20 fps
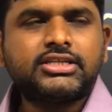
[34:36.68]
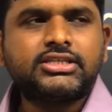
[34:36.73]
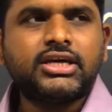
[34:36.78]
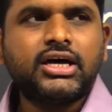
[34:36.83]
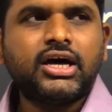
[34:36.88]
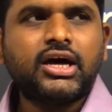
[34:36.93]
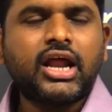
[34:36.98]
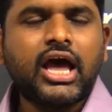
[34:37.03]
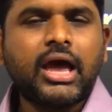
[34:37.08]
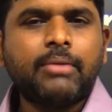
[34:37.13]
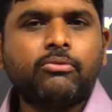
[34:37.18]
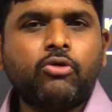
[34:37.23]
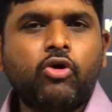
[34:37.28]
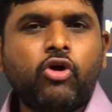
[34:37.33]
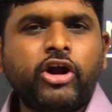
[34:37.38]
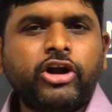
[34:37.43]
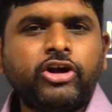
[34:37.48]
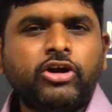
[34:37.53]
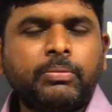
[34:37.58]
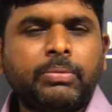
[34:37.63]
sir, I am
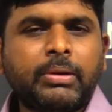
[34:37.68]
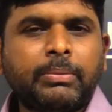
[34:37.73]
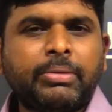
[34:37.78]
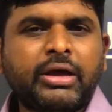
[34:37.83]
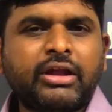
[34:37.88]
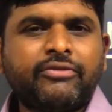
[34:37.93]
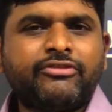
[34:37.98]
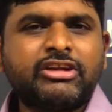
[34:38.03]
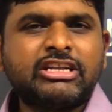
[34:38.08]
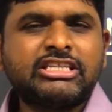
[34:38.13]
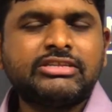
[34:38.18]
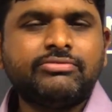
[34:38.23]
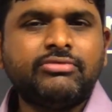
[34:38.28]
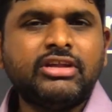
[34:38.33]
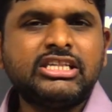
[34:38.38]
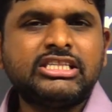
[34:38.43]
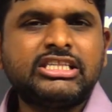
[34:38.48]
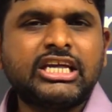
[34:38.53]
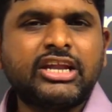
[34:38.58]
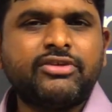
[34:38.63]
going to prepare for
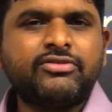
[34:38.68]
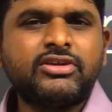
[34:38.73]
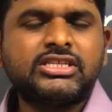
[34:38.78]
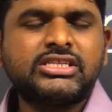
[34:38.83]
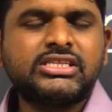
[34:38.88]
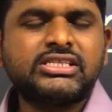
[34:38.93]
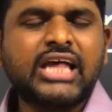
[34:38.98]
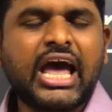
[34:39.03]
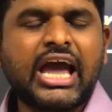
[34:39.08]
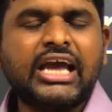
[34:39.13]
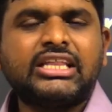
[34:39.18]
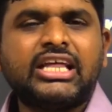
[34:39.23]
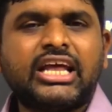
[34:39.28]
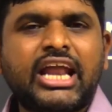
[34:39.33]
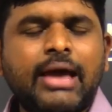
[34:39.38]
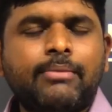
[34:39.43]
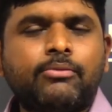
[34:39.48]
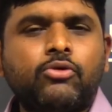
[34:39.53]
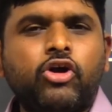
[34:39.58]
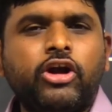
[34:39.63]
civil services,
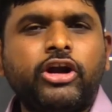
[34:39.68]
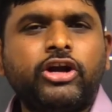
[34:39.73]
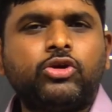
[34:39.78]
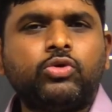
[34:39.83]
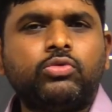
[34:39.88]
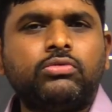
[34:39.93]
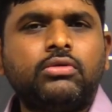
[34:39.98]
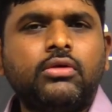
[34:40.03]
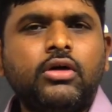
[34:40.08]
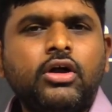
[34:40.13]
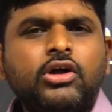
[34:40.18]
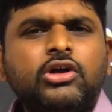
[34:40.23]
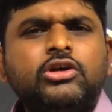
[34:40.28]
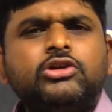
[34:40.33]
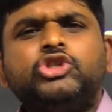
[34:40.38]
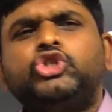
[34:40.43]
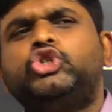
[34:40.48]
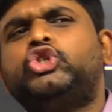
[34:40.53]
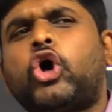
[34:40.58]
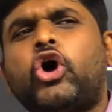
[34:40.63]
either I am going to
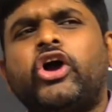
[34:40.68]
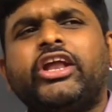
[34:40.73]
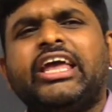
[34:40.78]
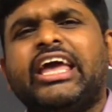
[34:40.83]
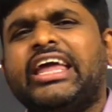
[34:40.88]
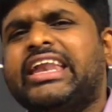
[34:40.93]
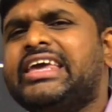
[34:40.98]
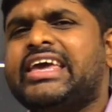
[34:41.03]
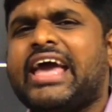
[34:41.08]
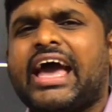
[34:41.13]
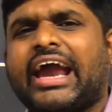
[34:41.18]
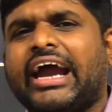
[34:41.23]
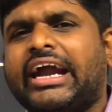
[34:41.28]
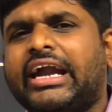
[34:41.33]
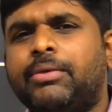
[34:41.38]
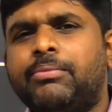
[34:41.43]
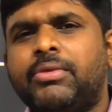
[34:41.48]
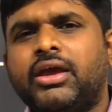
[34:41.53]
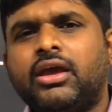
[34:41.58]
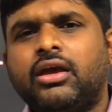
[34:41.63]
join any
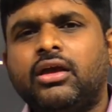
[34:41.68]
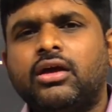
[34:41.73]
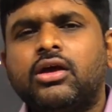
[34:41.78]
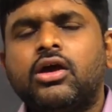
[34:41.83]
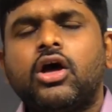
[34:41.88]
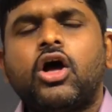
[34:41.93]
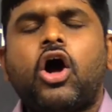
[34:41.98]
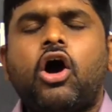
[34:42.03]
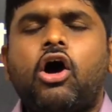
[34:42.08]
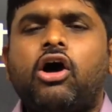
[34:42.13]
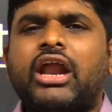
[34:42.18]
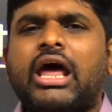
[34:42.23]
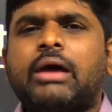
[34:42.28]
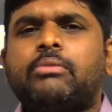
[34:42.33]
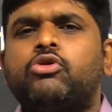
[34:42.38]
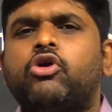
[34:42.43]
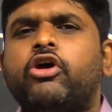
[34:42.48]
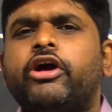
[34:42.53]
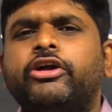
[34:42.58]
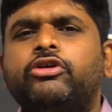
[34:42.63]
academy, or I
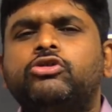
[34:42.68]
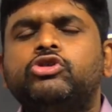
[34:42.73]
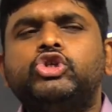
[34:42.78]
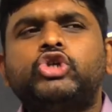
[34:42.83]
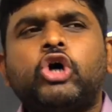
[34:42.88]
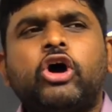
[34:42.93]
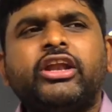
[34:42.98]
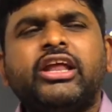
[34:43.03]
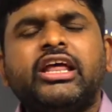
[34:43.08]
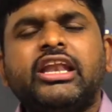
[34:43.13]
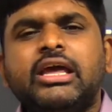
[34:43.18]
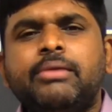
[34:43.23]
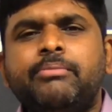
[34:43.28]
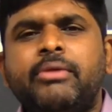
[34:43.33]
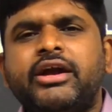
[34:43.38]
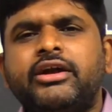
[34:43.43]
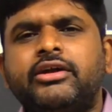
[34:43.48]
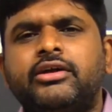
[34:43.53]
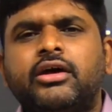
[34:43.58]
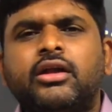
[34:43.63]
am going to join any
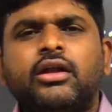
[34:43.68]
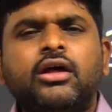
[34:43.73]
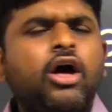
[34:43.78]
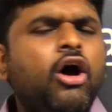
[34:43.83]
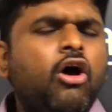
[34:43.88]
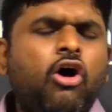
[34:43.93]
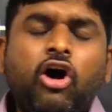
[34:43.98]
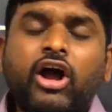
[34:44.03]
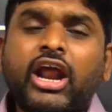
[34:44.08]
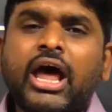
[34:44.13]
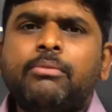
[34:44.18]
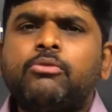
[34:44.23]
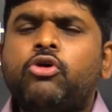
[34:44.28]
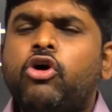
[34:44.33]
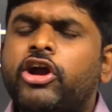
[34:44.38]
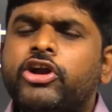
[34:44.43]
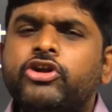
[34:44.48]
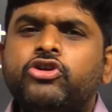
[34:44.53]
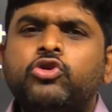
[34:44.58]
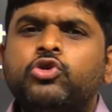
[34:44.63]
mentor, or I am
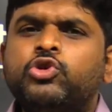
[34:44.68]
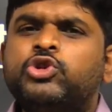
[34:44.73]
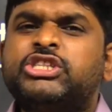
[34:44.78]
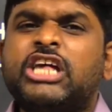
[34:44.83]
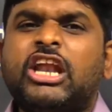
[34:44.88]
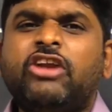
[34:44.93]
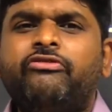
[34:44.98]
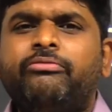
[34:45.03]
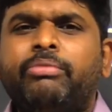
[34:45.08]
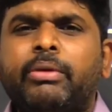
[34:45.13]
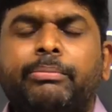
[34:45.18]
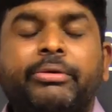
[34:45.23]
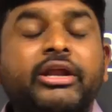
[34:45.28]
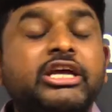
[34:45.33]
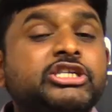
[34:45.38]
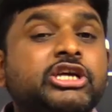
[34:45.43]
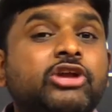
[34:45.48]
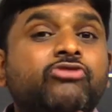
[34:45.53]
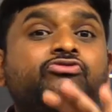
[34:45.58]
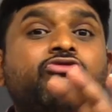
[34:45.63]
going to do
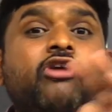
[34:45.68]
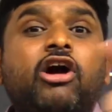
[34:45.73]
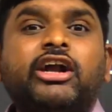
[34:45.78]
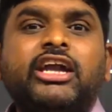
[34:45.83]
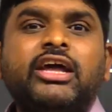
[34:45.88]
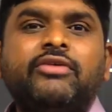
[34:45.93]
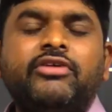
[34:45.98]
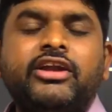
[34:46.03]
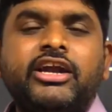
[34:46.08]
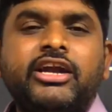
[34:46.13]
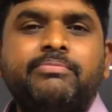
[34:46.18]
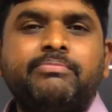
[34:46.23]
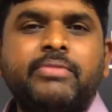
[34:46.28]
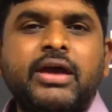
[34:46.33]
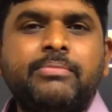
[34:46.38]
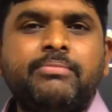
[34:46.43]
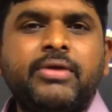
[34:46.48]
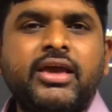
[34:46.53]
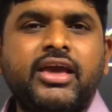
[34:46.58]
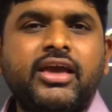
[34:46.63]
self-preparation, whatever it
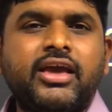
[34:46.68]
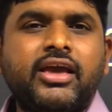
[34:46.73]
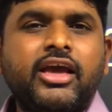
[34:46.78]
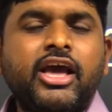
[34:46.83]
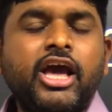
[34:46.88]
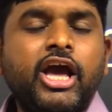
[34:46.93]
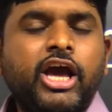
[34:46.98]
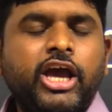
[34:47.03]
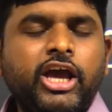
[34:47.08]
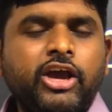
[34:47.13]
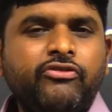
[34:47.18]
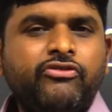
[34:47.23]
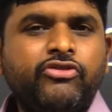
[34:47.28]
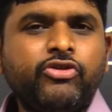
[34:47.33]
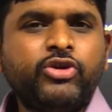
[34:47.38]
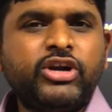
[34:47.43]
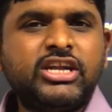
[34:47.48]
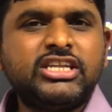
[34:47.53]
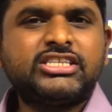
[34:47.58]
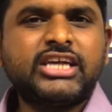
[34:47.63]
may be. If
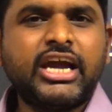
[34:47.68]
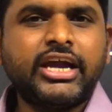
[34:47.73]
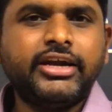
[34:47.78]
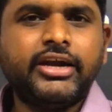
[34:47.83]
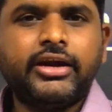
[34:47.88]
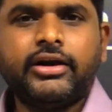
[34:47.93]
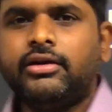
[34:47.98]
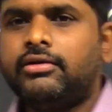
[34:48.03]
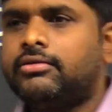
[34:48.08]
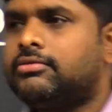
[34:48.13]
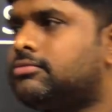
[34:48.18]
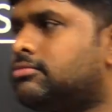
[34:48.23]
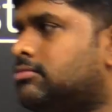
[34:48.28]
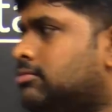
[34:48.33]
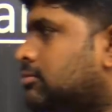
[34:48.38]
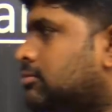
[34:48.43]
you decided